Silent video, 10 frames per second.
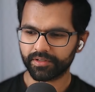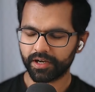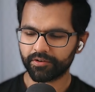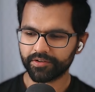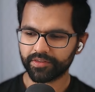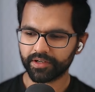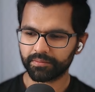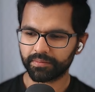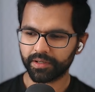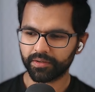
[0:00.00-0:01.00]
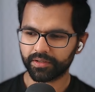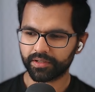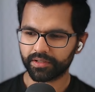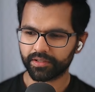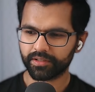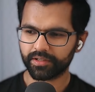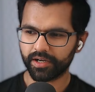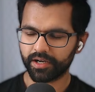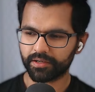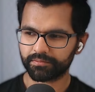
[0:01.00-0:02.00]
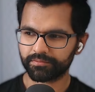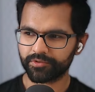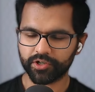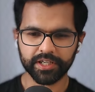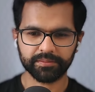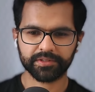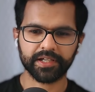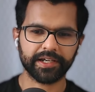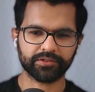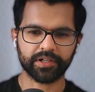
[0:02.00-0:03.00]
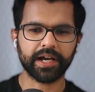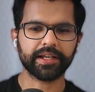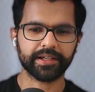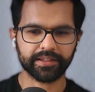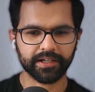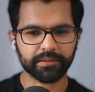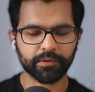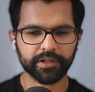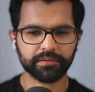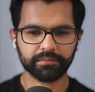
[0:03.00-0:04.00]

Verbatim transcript: How do you think about um, your team size or hiring at that point?